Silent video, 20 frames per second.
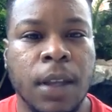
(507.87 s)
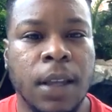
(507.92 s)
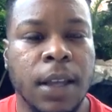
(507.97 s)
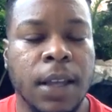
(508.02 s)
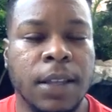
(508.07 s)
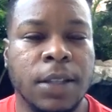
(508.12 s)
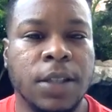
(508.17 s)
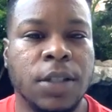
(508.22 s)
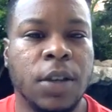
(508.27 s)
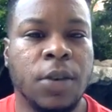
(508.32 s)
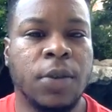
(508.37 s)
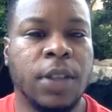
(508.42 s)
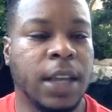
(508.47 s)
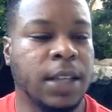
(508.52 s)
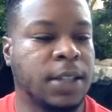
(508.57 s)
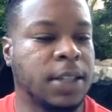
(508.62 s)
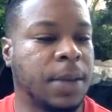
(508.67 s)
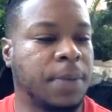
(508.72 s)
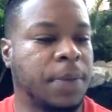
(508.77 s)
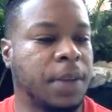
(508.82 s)
And so
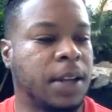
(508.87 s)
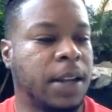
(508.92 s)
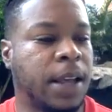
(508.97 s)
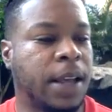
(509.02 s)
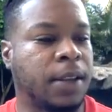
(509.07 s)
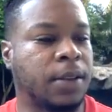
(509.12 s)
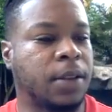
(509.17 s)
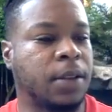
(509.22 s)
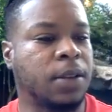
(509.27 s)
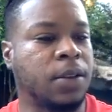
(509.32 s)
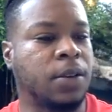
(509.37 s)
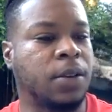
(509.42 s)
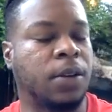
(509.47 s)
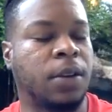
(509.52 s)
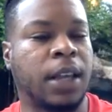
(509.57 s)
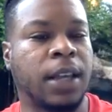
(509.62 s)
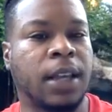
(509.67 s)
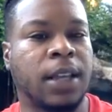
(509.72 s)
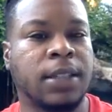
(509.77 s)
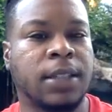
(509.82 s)
that's something that, you know,
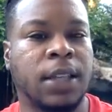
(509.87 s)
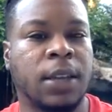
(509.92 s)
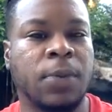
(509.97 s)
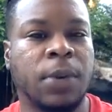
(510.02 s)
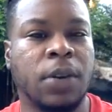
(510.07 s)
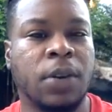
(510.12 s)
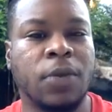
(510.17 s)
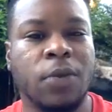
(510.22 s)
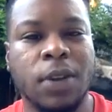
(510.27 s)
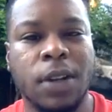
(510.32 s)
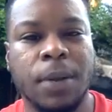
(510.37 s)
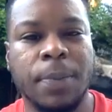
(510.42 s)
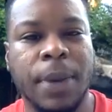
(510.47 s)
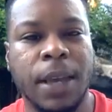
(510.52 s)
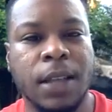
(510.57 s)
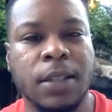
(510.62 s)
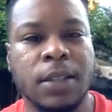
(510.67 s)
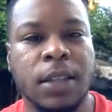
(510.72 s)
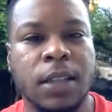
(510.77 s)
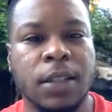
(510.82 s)
like I said, we don't really
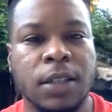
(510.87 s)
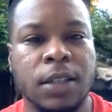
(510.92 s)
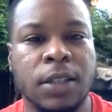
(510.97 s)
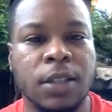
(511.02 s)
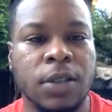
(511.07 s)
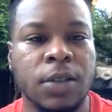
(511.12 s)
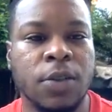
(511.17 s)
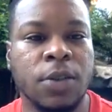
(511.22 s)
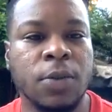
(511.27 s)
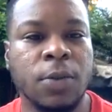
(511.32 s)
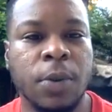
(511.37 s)
pay attention to.